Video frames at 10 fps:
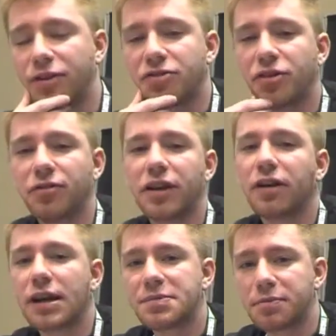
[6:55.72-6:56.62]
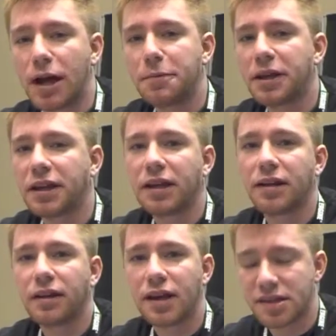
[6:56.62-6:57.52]
future of video games, in my
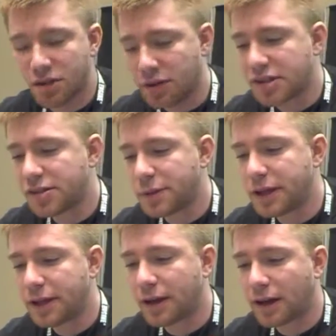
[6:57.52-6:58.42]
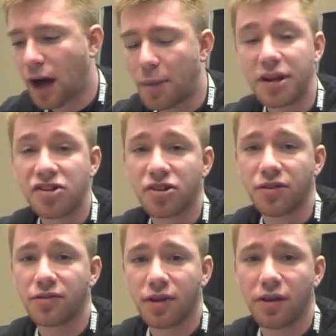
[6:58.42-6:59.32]
opinion, is going to be a combination
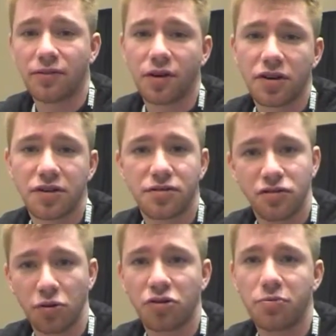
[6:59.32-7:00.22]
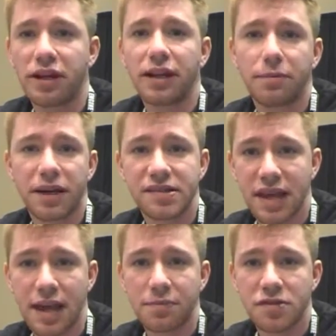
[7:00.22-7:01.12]
of very social media-based
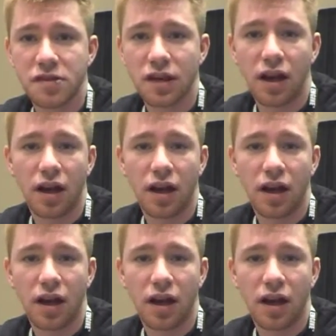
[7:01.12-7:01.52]
games.